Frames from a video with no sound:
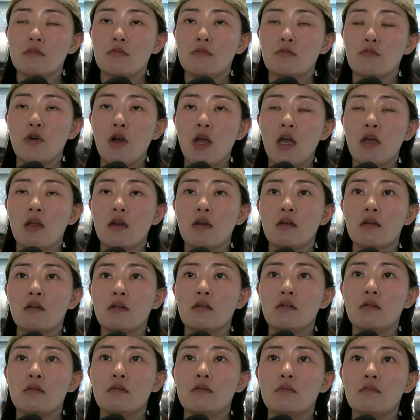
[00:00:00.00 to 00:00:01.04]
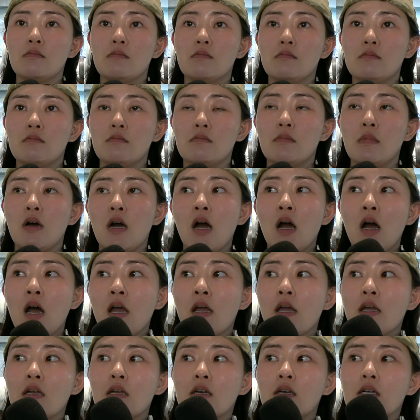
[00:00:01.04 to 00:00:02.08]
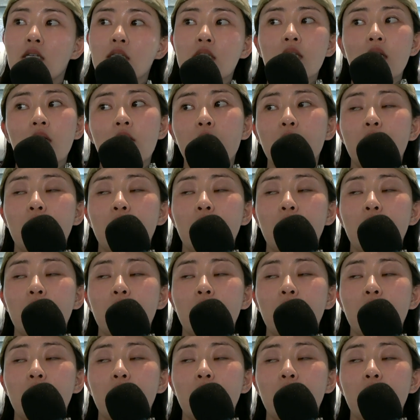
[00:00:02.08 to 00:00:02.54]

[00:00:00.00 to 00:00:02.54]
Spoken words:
When I set up